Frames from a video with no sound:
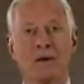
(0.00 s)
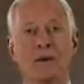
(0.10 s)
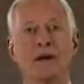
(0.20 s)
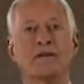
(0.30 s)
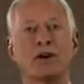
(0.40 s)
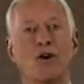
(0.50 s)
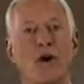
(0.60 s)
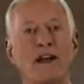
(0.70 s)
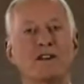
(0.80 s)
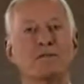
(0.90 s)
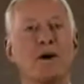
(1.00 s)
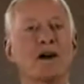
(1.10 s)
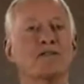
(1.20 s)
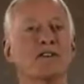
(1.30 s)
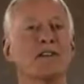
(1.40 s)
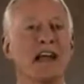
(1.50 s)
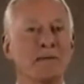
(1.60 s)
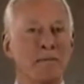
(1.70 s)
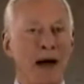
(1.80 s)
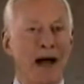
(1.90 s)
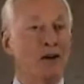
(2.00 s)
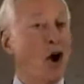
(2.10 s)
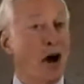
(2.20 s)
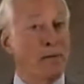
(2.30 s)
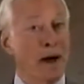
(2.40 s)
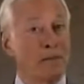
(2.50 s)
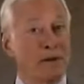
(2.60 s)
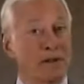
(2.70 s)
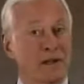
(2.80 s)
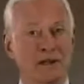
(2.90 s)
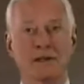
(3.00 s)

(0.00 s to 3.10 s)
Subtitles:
would have the greatest positive impact on my business?